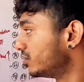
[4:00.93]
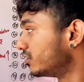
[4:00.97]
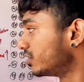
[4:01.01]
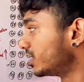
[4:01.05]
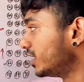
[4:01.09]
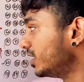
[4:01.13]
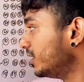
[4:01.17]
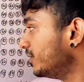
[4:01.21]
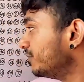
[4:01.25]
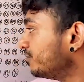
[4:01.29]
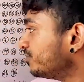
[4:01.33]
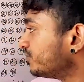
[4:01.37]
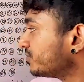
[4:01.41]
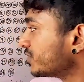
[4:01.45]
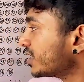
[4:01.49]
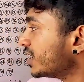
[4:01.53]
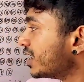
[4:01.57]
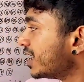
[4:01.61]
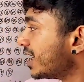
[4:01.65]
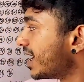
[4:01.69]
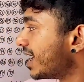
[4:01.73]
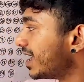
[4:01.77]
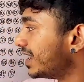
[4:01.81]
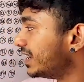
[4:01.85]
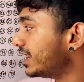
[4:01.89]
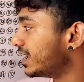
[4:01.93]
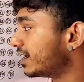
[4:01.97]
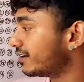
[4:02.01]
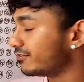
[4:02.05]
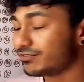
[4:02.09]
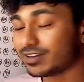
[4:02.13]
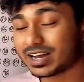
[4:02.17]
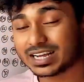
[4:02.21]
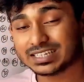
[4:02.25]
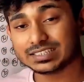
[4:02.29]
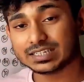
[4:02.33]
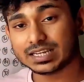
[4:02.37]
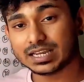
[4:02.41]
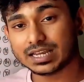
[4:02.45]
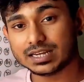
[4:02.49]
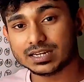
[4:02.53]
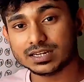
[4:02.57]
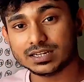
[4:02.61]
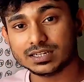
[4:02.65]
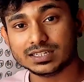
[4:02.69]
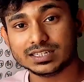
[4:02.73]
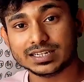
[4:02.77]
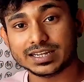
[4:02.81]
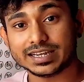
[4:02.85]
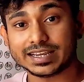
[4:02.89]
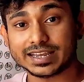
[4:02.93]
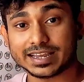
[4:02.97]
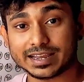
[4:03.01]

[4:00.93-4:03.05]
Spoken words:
Okay, and they are fast gainer. They